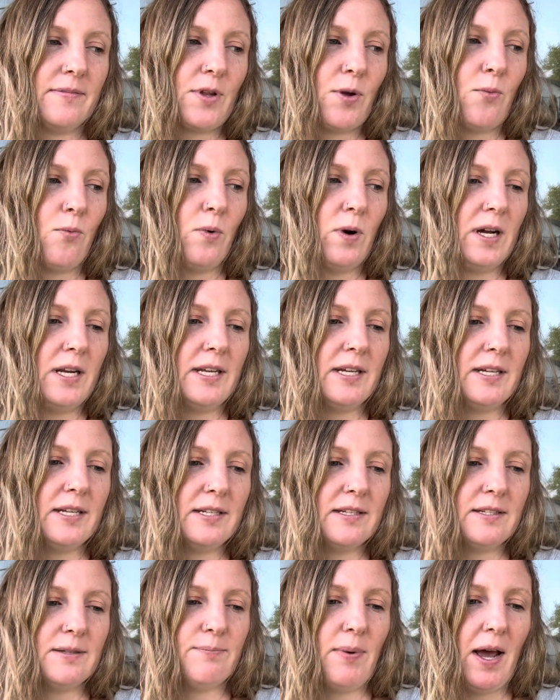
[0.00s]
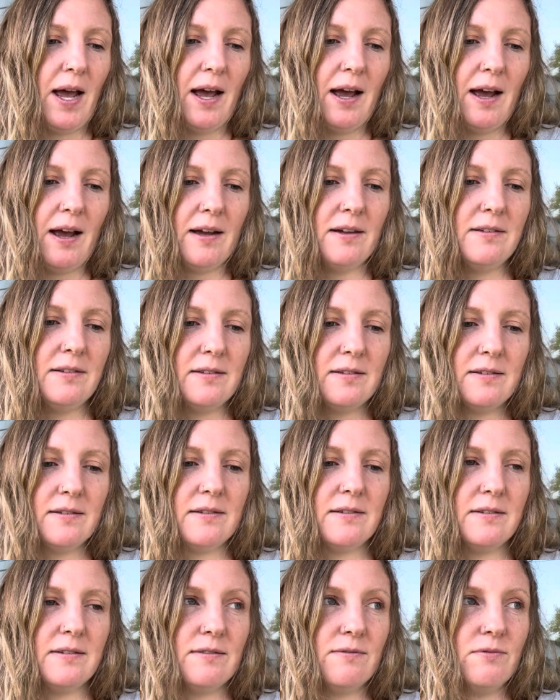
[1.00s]
what is
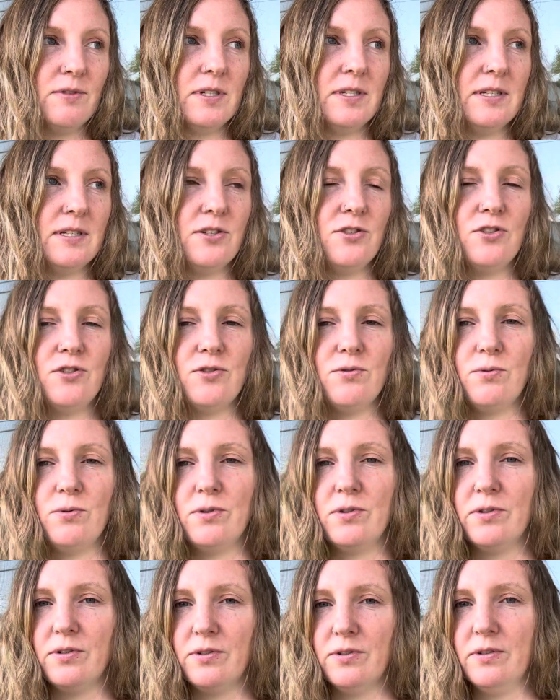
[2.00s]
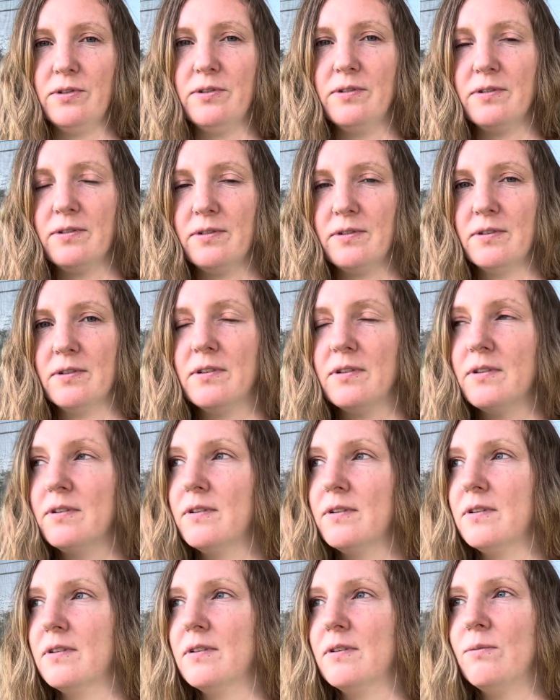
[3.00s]
past residual
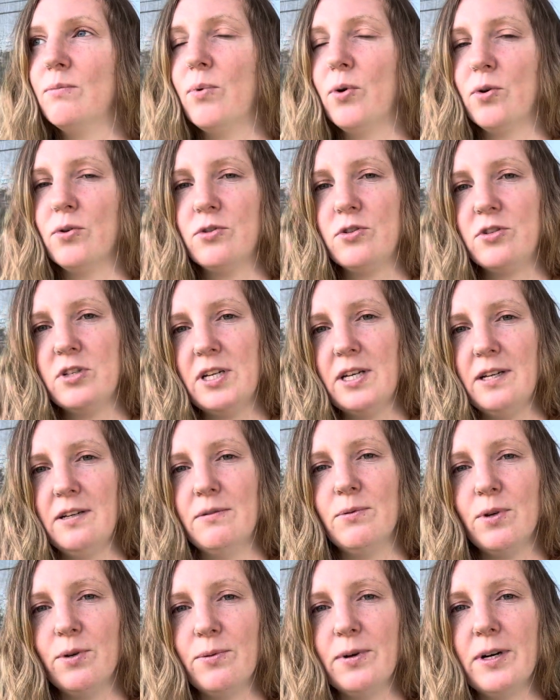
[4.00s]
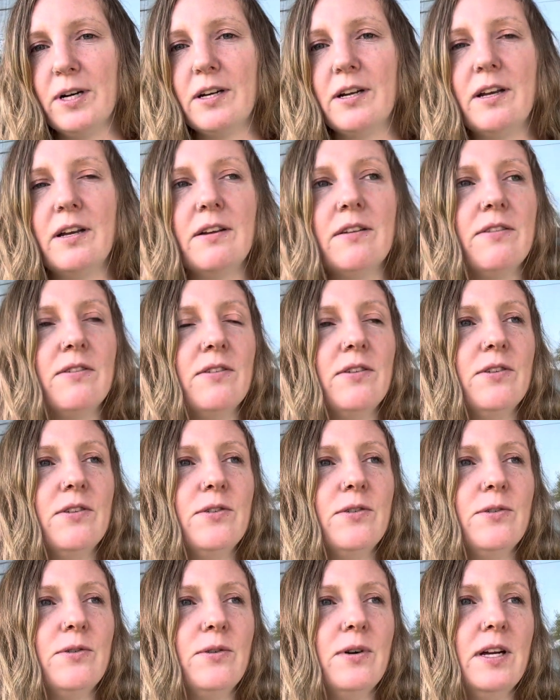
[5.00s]
bullshit we're working
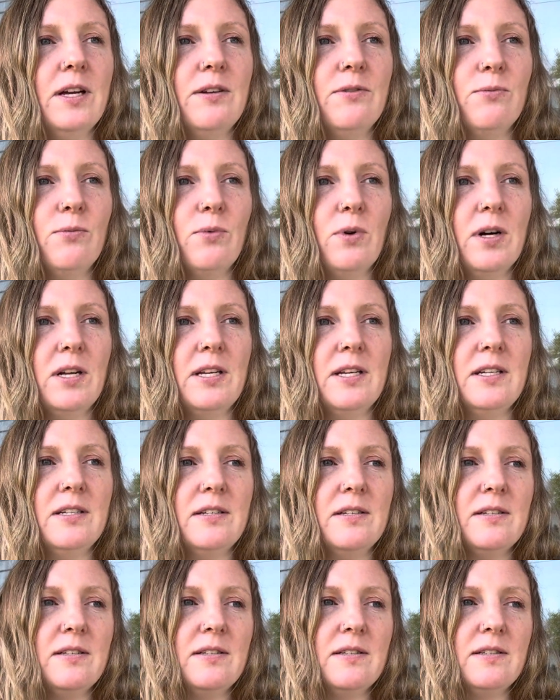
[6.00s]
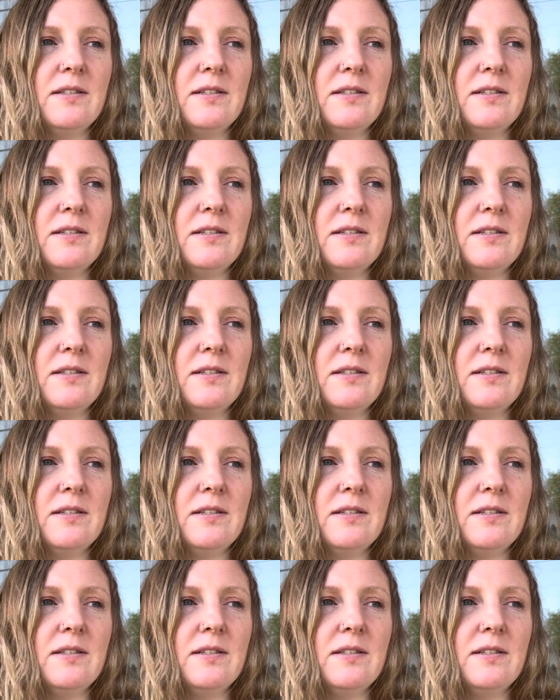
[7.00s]
through and what is